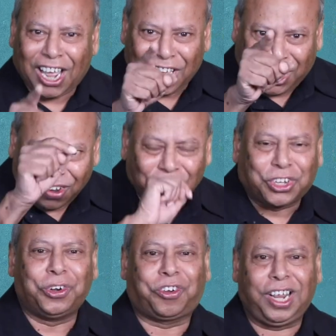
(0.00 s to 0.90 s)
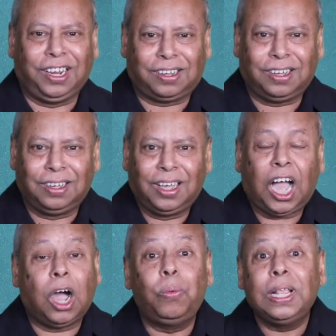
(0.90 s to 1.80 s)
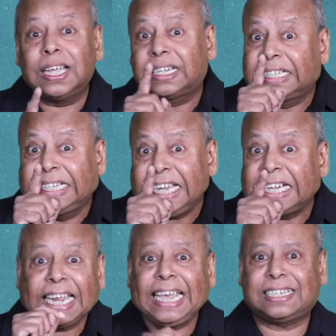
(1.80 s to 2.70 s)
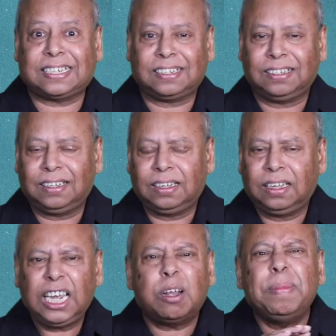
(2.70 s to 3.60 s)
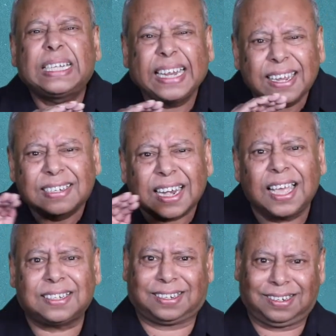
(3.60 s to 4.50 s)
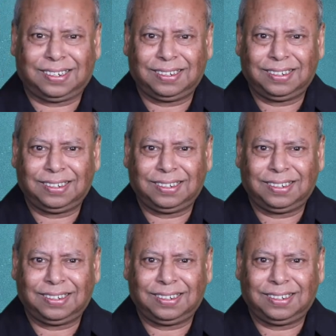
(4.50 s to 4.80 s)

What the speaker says: I give it to drink. How will the tea taste? It will be tasteless.